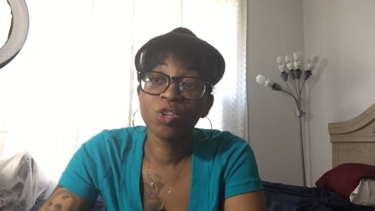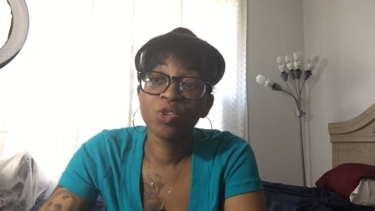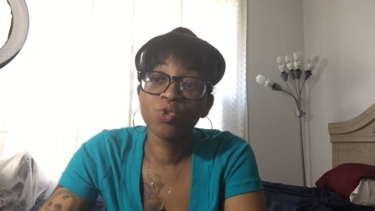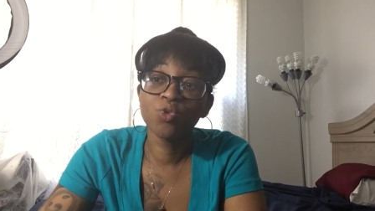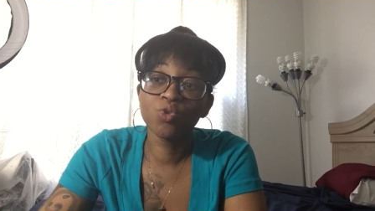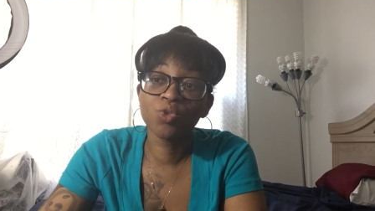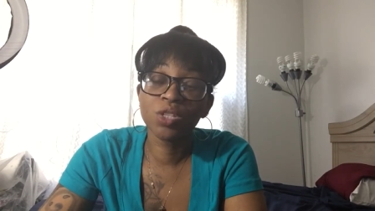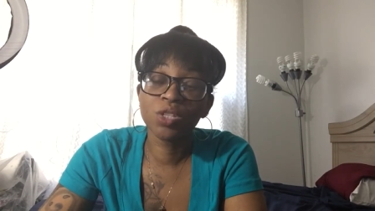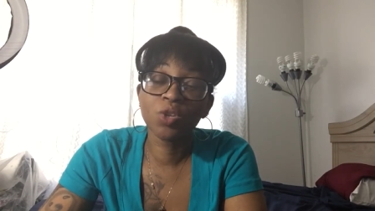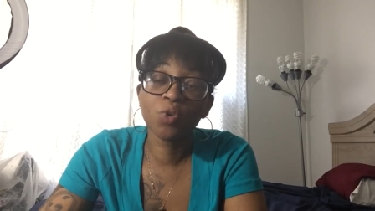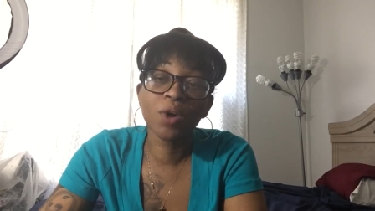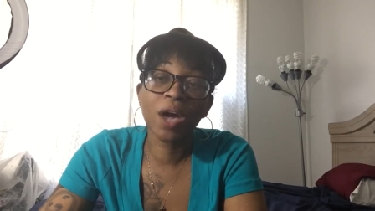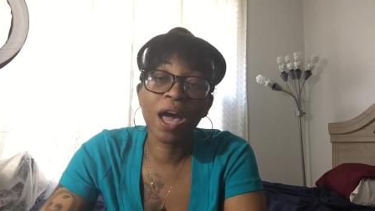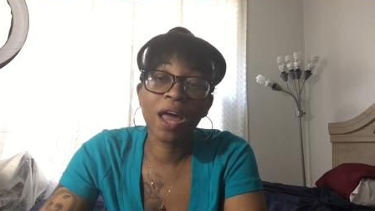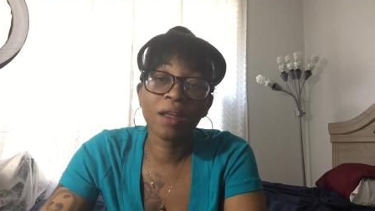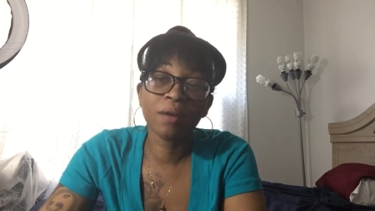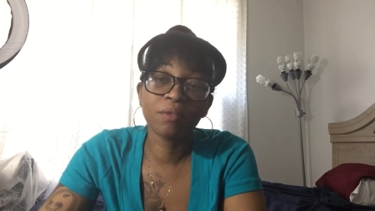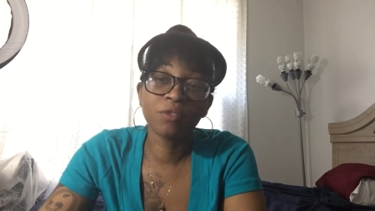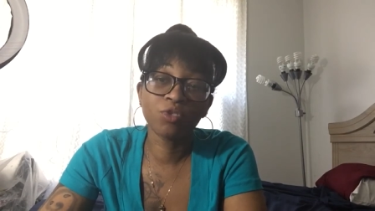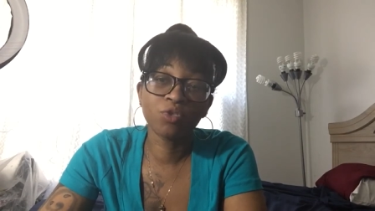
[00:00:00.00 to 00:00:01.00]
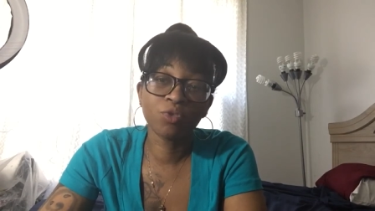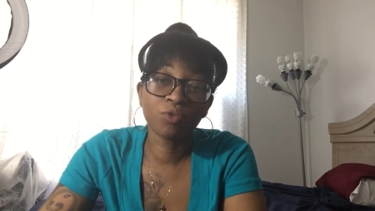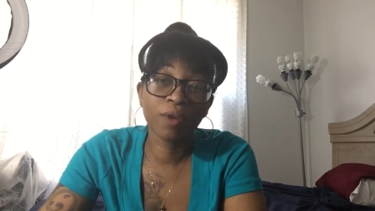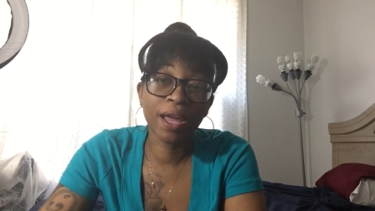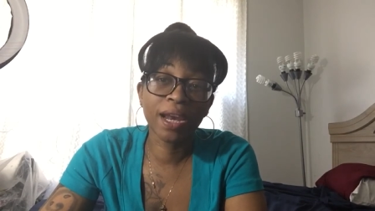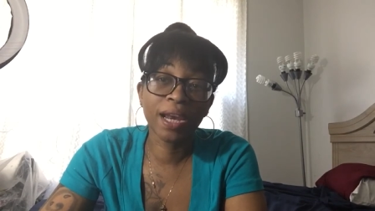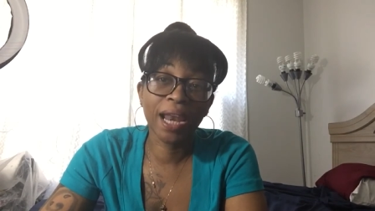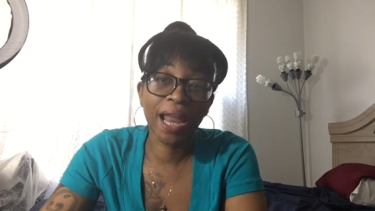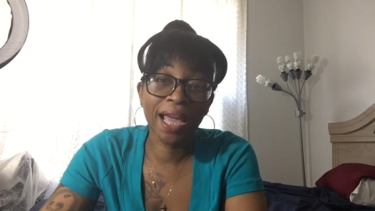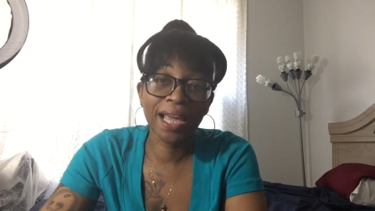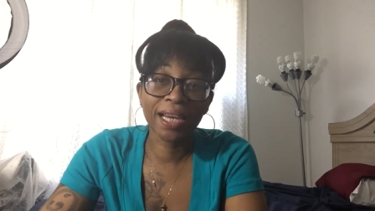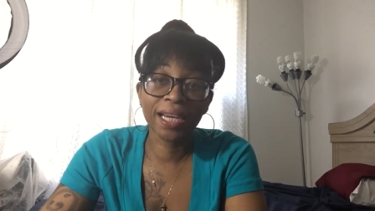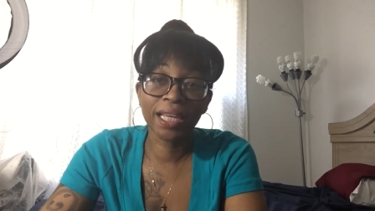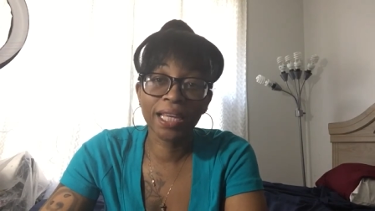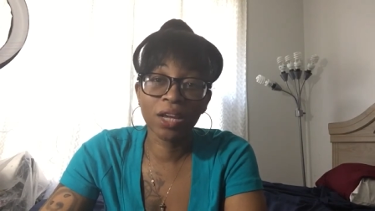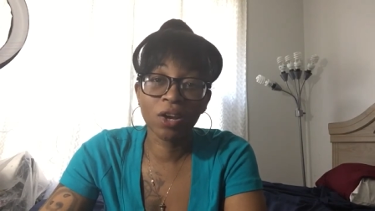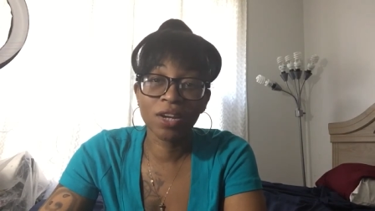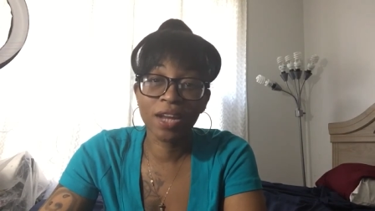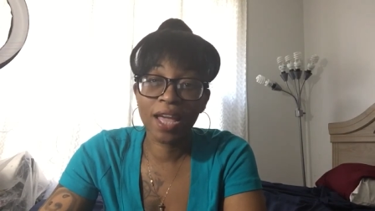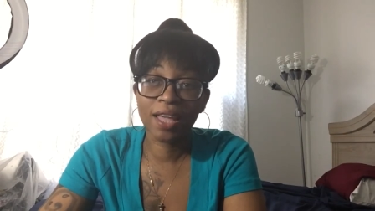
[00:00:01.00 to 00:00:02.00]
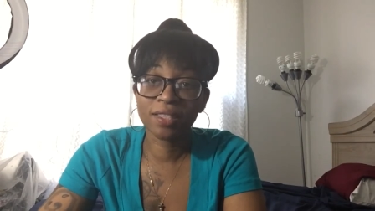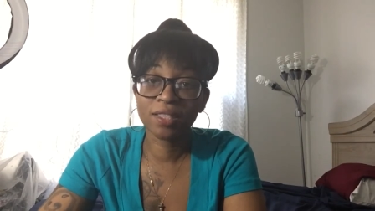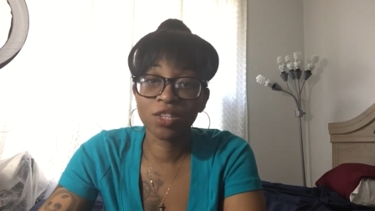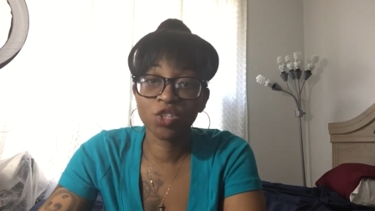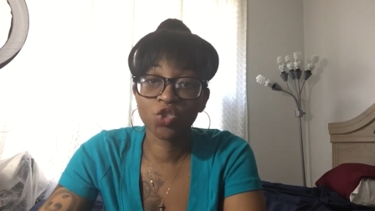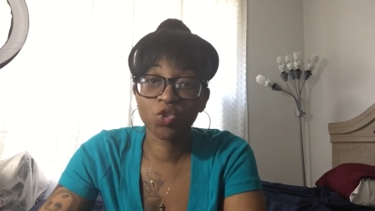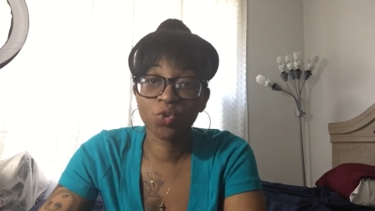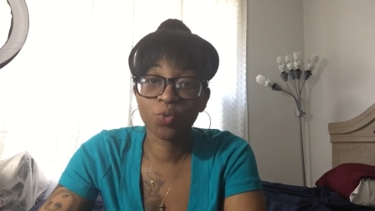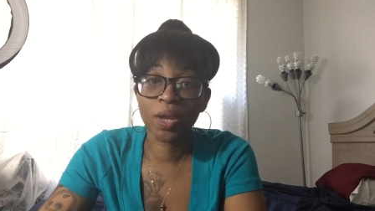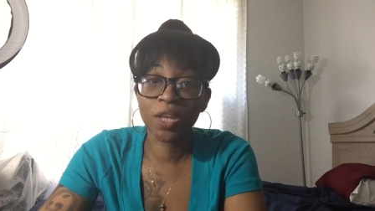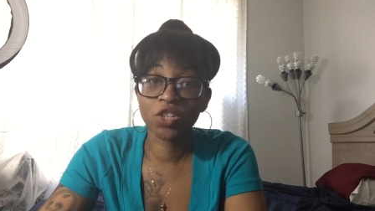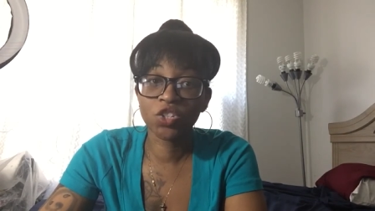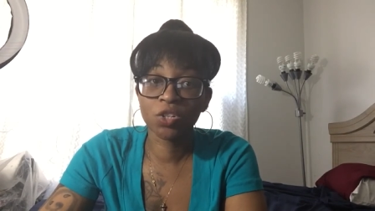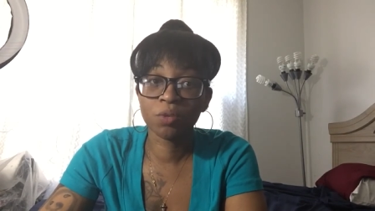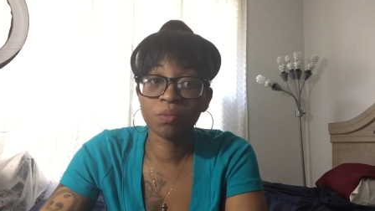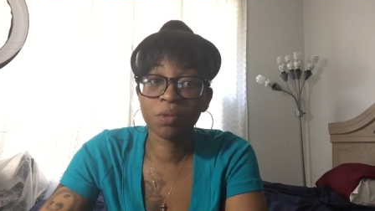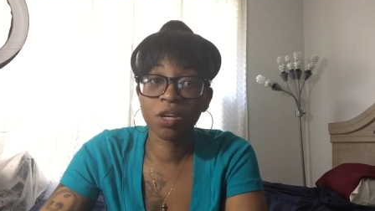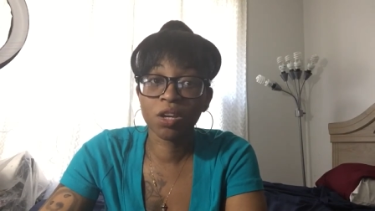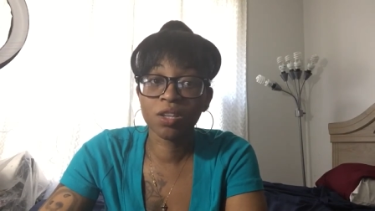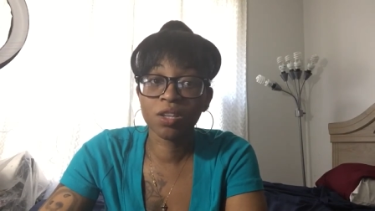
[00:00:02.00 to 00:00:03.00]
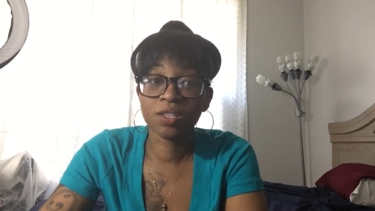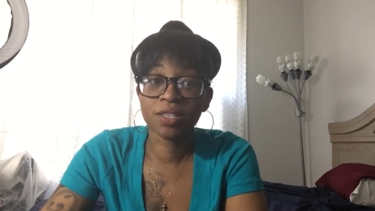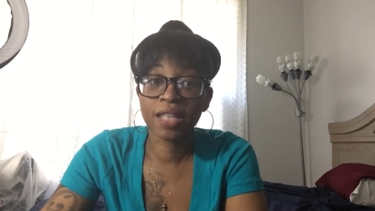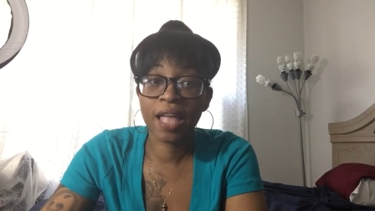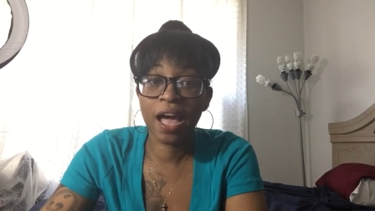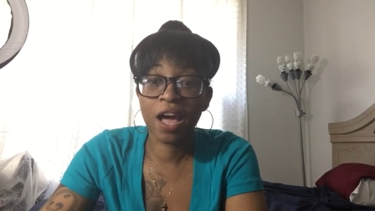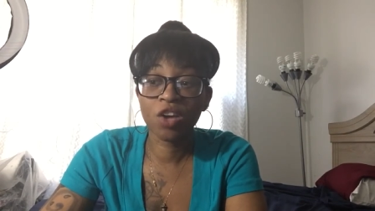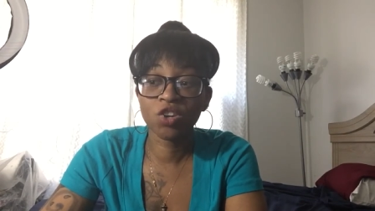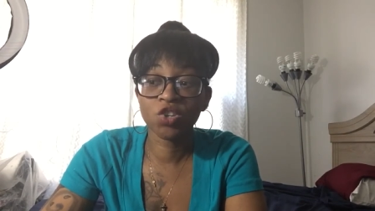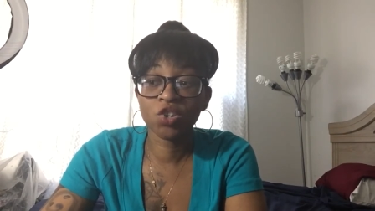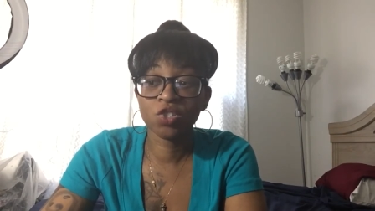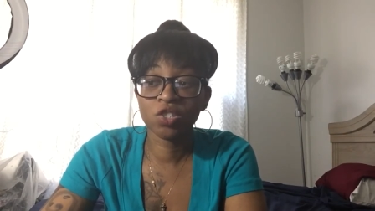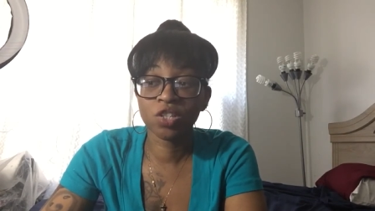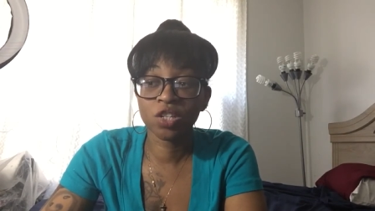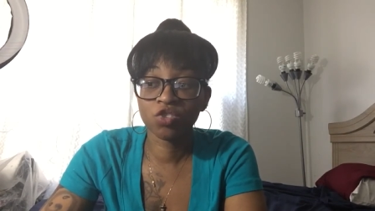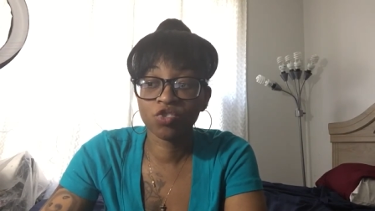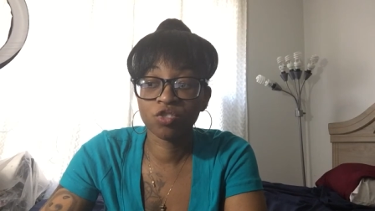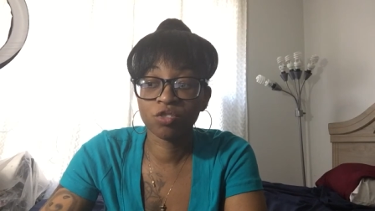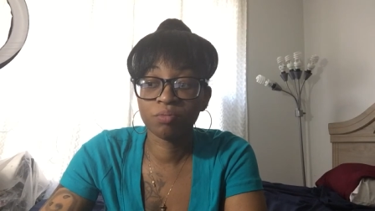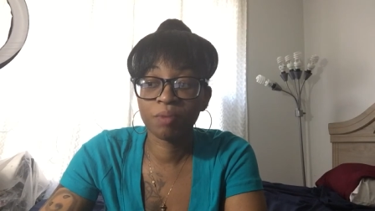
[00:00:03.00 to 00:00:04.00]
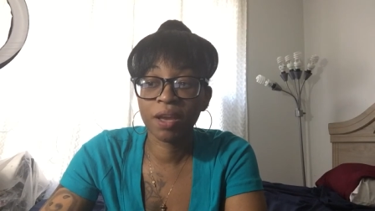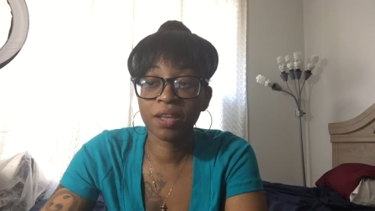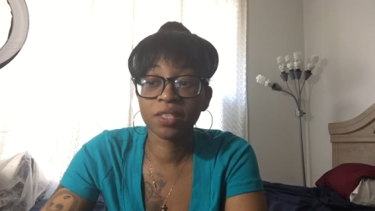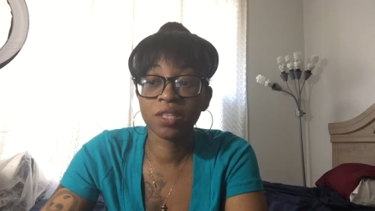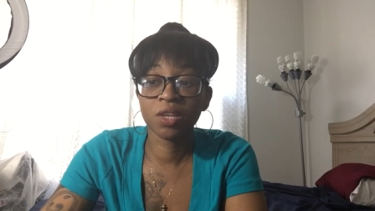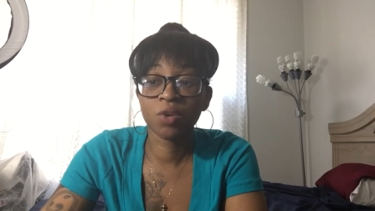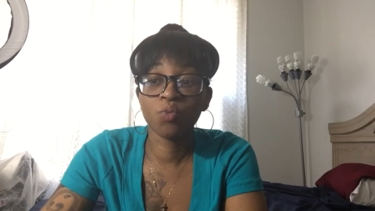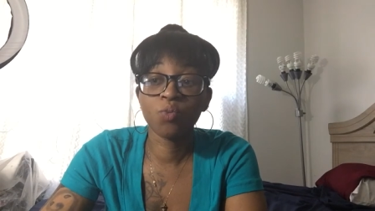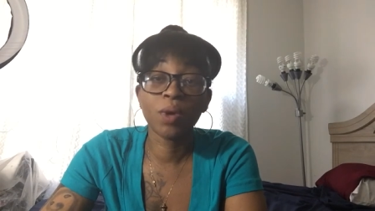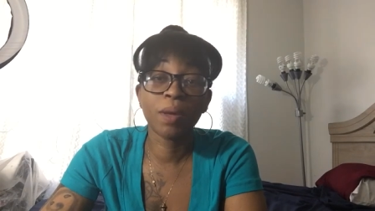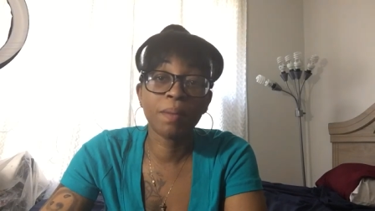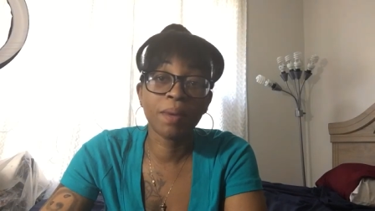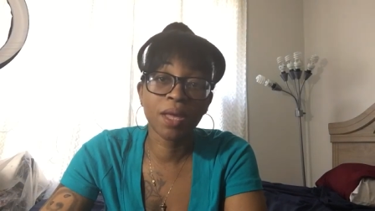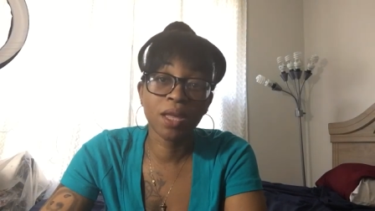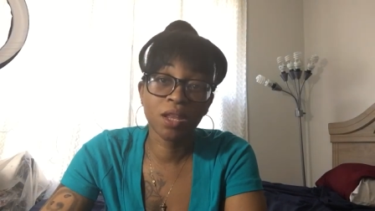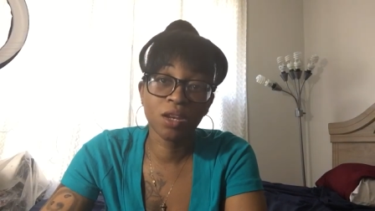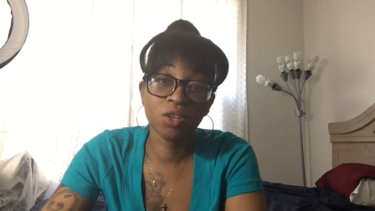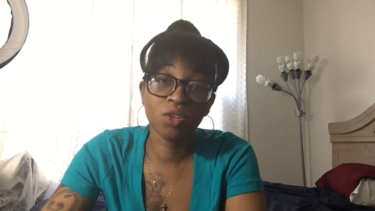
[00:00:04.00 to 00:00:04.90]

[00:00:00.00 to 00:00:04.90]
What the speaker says: you still gotta tread lightly on that situation because now you're disrespecting women,